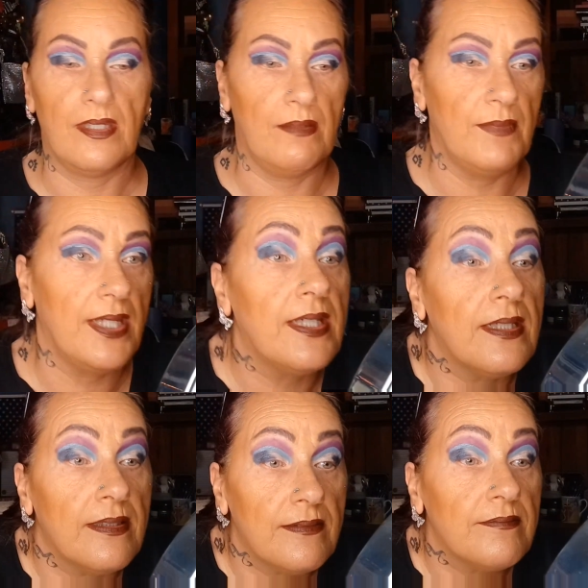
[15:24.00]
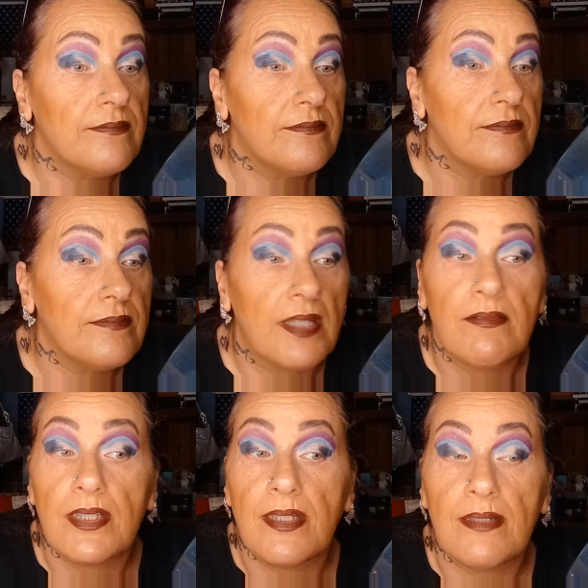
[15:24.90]
I'm liking it. I
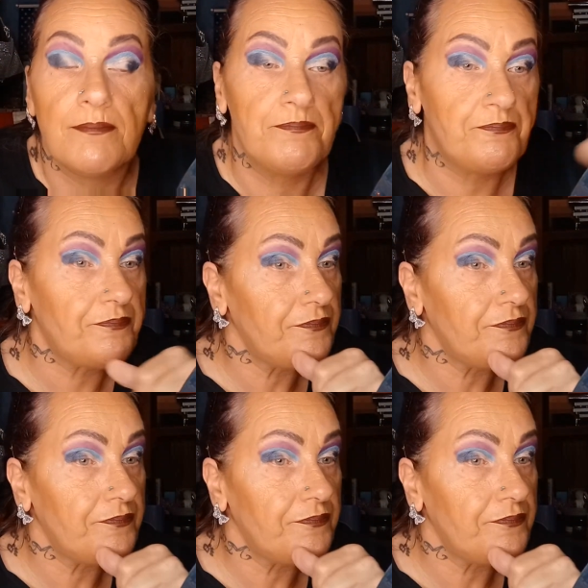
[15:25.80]
really am.